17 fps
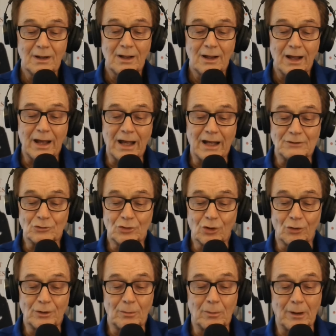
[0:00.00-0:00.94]
and
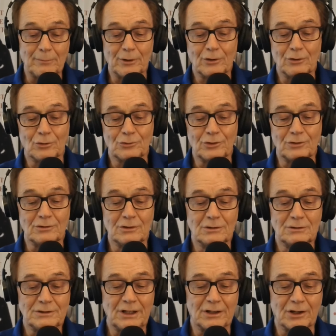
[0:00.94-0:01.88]
told him I would go to
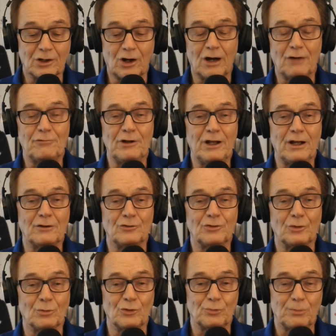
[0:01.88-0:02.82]
get a coffee, as
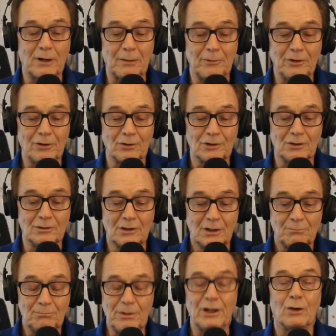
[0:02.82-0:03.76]
it was probably going to
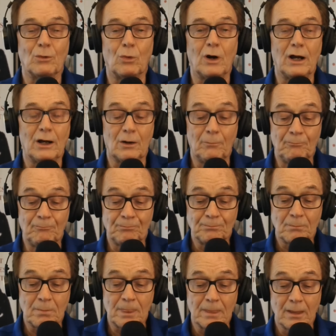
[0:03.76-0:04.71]
be a while.
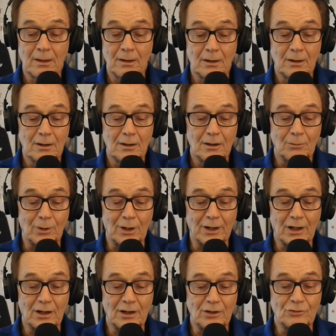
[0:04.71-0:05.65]
When I
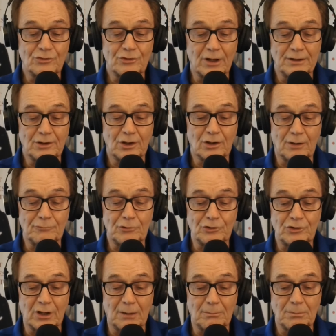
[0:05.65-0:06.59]
got inside the coffee
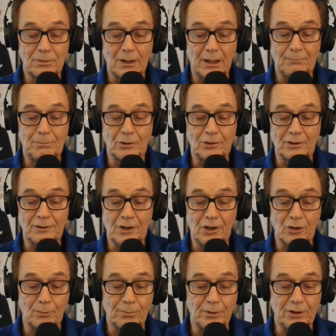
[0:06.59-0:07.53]
shop, I put in the
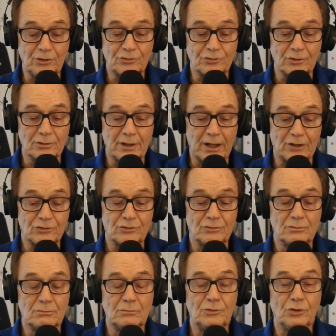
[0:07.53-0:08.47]
earpiece and asked
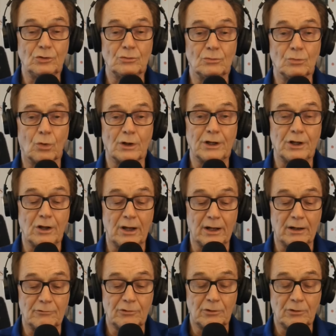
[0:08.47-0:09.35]
Newton, what do you have?